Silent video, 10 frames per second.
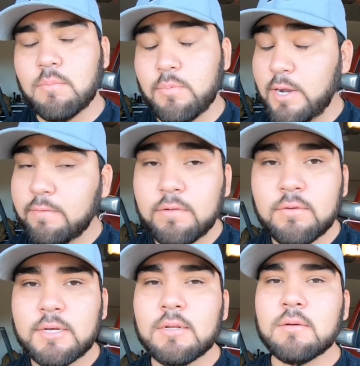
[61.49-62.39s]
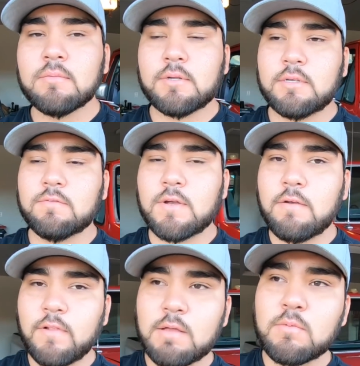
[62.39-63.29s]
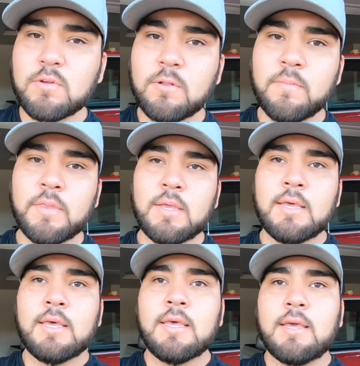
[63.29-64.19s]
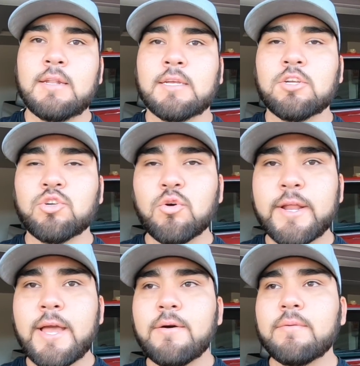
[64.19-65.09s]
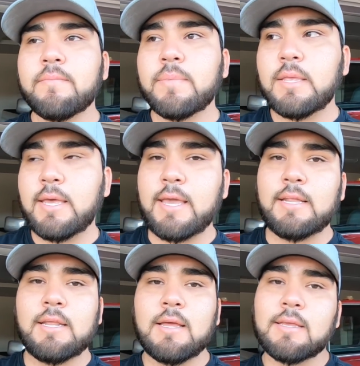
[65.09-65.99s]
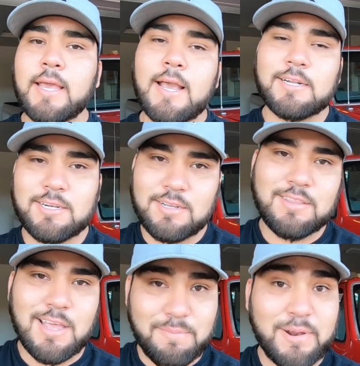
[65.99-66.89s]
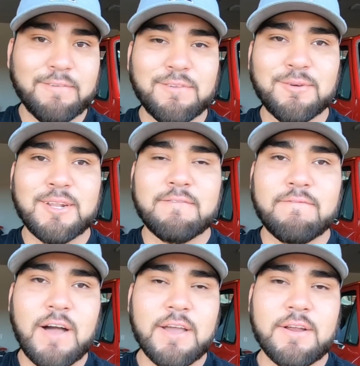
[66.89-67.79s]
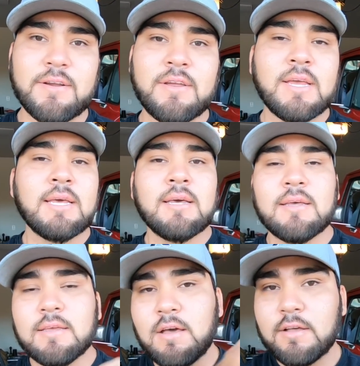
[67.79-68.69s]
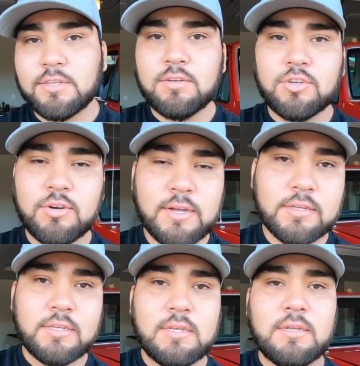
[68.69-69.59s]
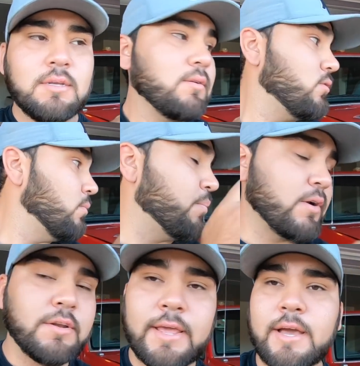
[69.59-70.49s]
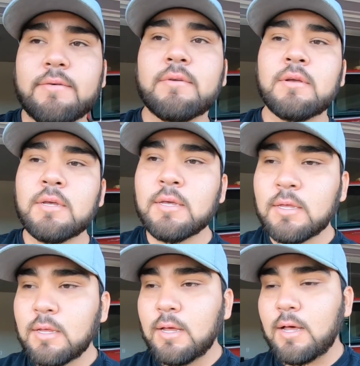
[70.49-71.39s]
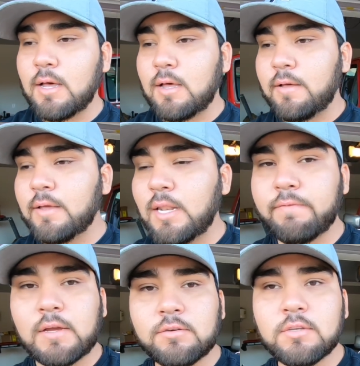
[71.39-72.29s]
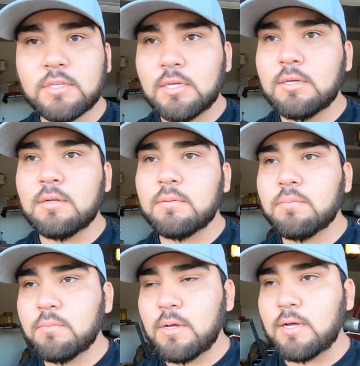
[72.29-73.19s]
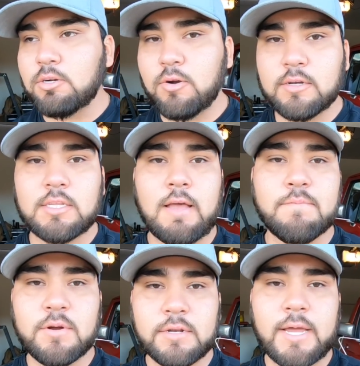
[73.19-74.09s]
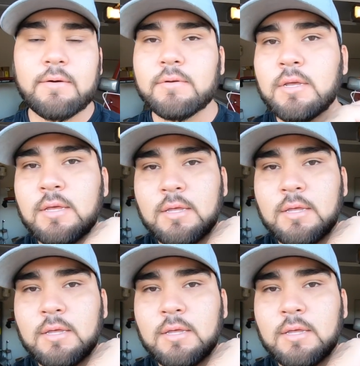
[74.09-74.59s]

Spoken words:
brake fluid, which is very flammable, and it could short out and catch the brake fluid on fire, causing your trucks to burn down. And I've actually seen trucks that have burned down